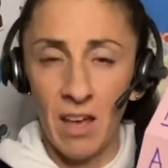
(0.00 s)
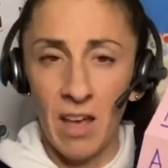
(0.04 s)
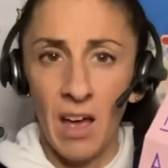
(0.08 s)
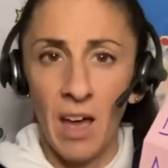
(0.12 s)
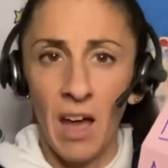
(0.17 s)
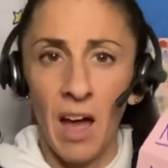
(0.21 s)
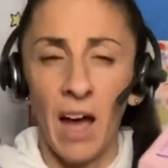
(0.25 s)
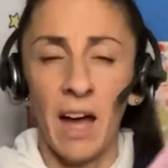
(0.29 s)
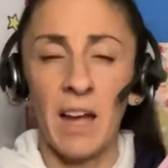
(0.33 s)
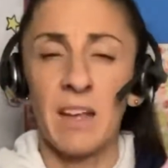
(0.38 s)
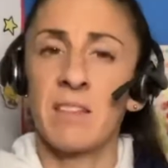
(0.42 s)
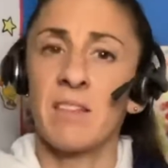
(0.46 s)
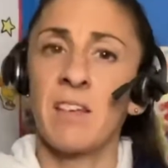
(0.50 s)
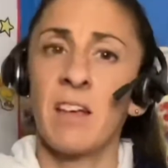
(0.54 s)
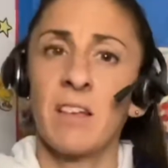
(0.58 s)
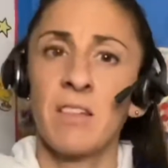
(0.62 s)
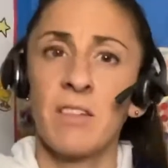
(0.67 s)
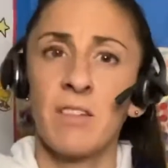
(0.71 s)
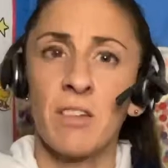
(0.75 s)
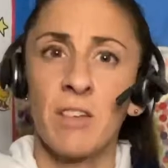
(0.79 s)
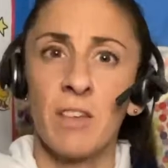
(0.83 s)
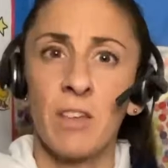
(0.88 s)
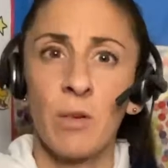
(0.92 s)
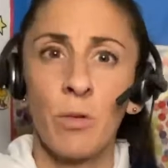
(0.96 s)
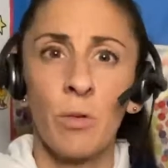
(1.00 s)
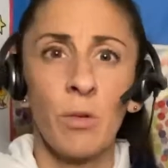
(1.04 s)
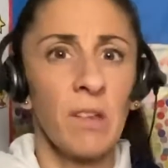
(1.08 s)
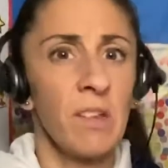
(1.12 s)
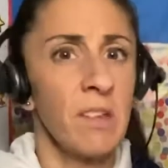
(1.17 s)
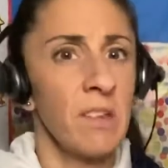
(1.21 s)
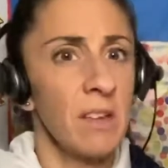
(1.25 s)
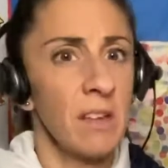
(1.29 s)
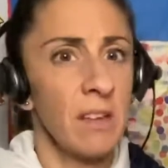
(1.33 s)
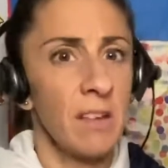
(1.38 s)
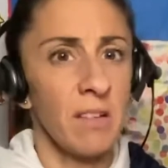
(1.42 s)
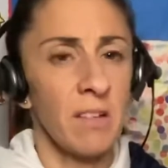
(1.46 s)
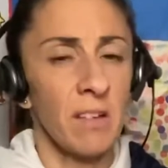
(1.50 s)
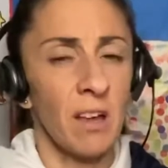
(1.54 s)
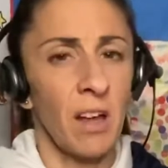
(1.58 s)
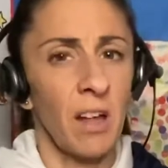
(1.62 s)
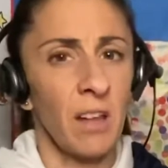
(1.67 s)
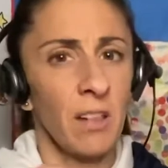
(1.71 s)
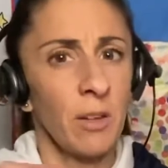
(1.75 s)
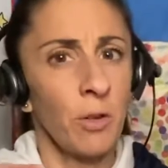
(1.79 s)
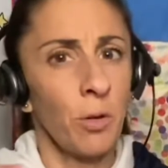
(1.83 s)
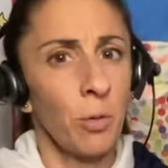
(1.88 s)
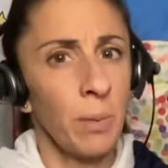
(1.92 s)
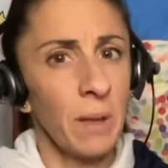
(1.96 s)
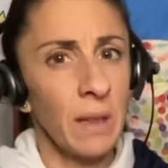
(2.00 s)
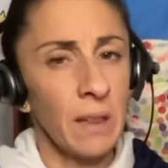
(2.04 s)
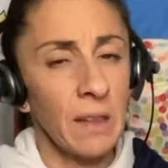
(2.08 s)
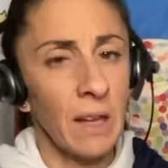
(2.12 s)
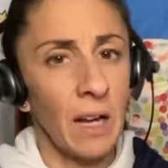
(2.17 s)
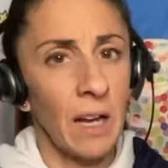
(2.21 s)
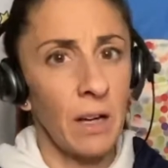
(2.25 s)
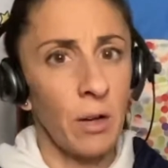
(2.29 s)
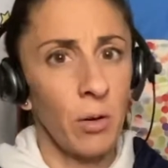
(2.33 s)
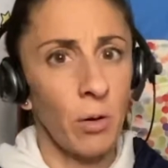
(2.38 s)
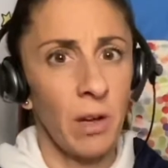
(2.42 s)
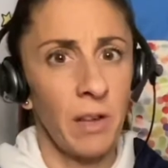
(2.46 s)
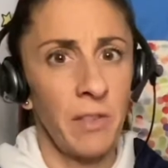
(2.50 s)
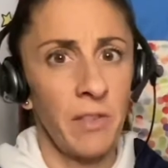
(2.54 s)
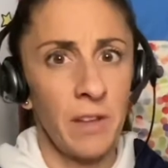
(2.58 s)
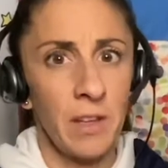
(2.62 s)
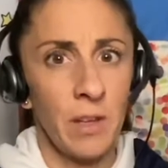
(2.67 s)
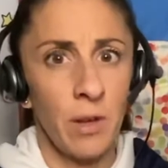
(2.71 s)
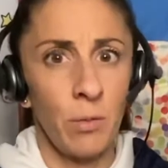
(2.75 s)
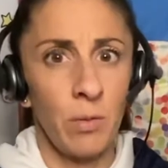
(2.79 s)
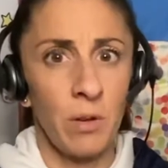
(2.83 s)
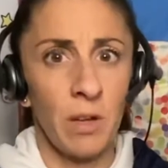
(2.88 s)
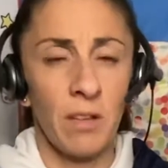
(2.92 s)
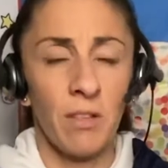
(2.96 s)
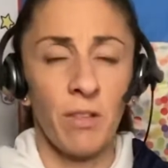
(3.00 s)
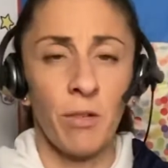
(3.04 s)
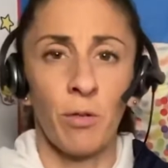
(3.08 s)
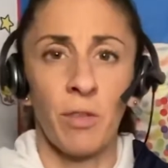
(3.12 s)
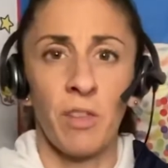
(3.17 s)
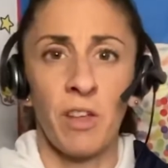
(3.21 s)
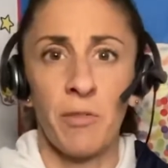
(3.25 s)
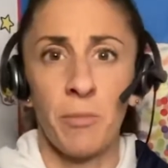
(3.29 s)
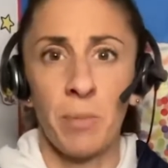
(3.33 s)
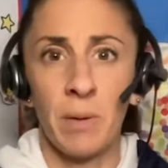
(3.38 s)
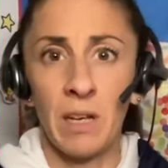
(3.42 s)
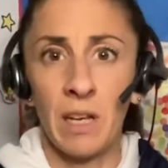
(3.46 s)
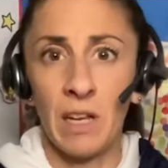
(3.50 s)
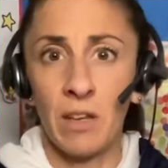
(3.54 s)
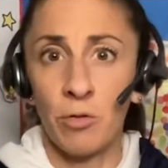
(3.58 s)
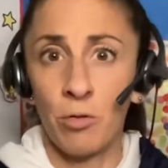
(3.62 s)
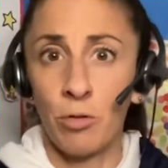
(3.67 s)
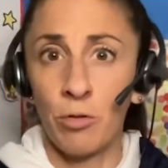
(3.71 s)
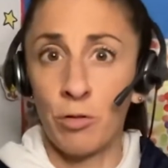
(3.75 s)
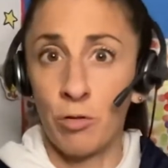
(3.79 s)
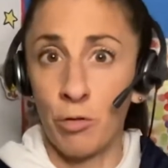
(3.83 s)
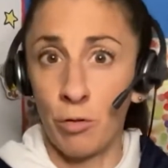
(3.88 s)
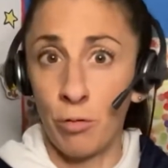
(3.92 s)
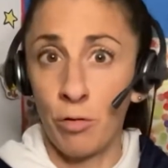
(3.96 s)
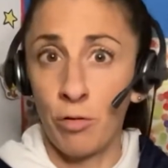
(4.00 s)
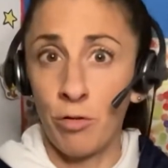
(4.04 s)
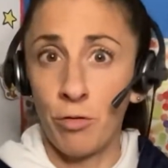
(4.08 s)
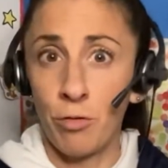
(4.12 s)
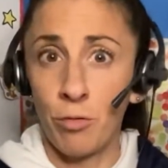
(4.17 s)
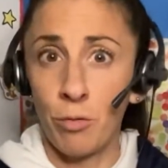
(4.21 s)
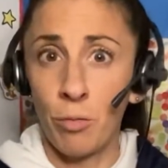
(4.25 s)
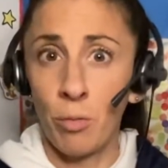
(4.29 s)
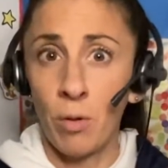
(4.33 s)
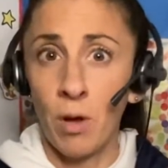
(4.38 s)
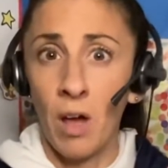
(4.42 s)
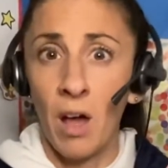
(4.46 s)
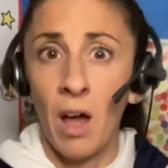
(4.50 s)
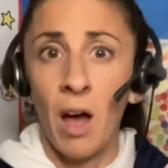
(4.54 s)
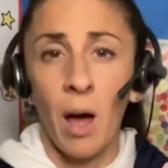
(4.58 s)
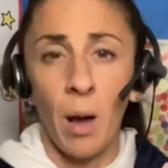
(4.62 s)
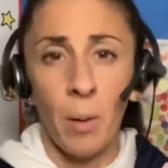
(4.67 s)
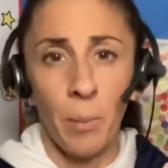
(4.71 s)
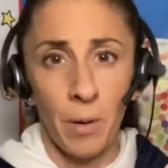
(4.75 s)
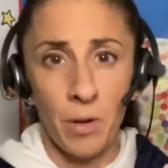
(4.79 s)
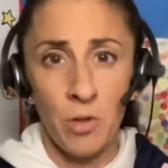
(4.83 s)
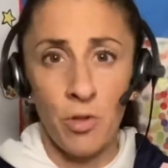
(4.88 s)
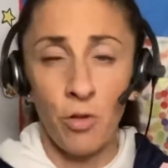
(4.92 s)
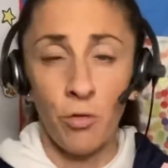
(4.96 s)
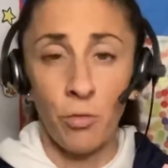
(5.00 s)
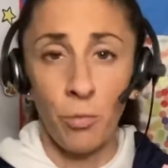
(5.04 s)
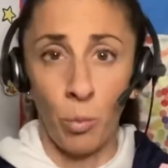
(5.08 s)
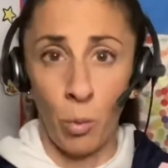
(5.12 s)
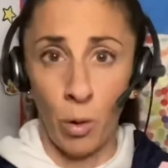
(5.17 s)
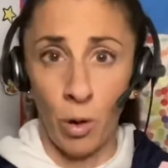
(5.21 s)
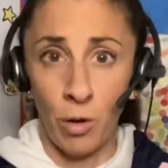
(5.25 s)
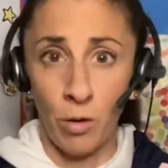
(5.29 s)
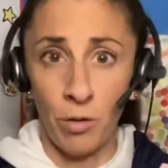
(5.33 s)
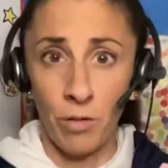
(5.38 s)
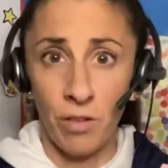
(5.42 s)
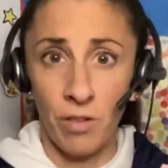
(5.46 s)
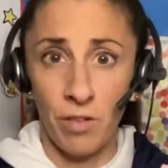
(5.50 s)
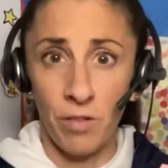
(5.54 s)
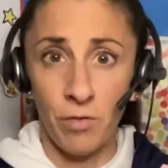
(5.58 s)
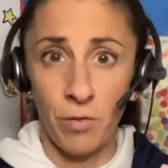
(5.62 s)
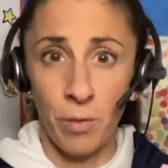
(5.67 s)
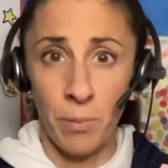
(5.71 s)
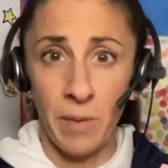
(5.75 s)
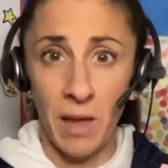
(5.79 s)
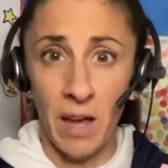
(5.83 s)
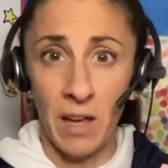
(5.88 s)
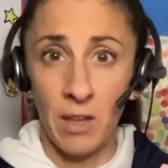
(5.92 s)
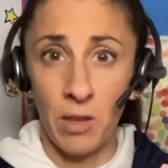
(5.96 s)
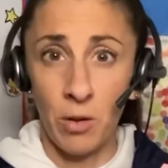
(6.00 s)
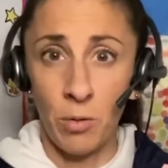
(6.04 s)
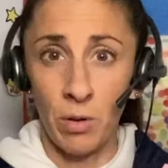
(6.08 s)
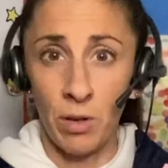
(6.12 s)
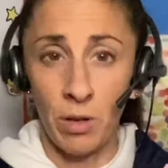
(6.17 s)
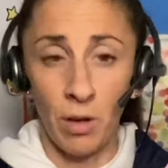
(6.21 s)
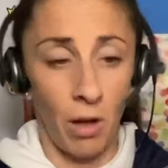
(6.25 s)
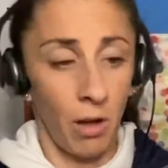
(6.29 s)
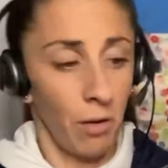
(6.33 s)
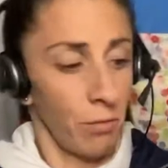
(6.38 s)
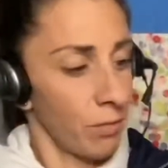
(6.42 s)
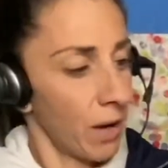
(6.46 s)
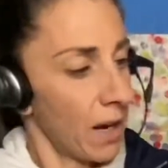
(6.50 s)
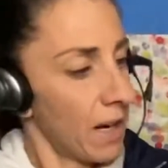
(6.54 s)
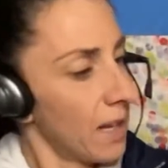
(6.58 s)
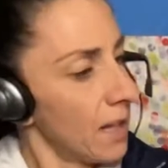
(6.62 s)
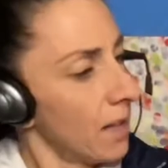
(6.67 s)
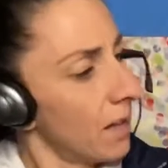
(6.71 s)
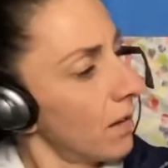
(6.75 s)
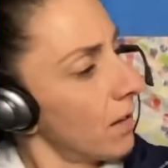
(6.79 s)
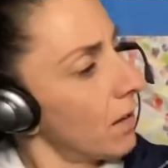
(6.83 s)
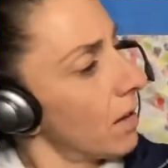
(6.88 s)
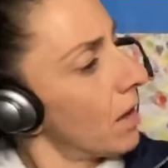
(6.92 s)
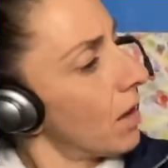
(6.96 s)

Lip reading: I tend to use these a little bit later in the unit, so they've been introduced to a bunch of words from that unit already.